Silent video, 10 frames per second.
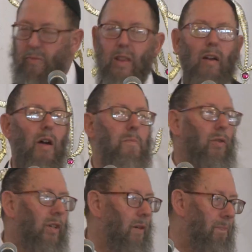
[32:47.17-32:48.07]
There are a
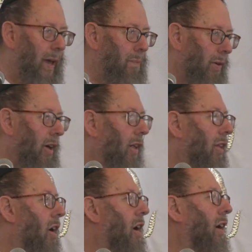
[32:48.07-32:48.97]
million people all
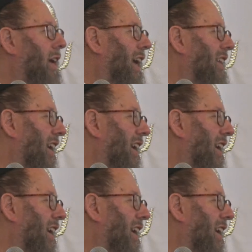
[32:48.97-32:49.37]
honking.